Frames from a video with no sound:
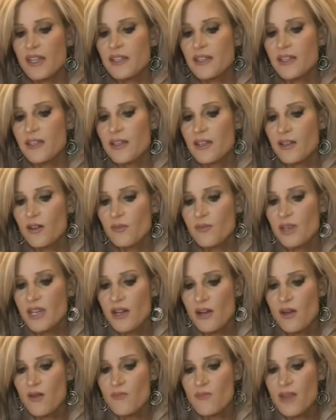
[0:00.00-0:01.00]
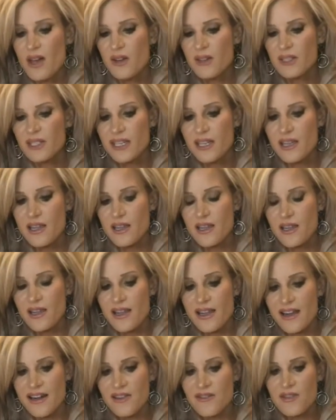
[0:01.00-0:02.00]
it'll be all
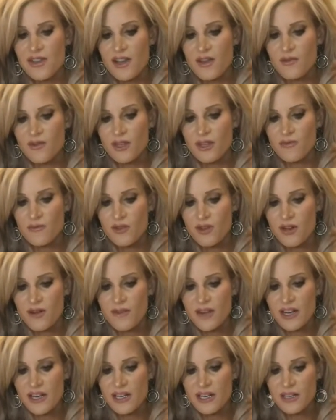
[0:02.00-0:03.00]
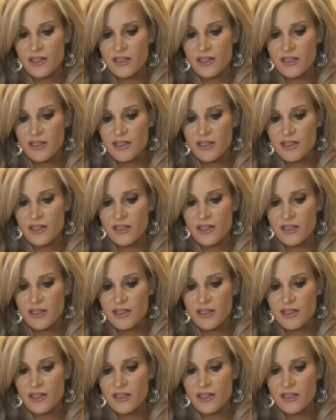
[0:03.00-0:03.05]
melty, and you can't really worry about it getting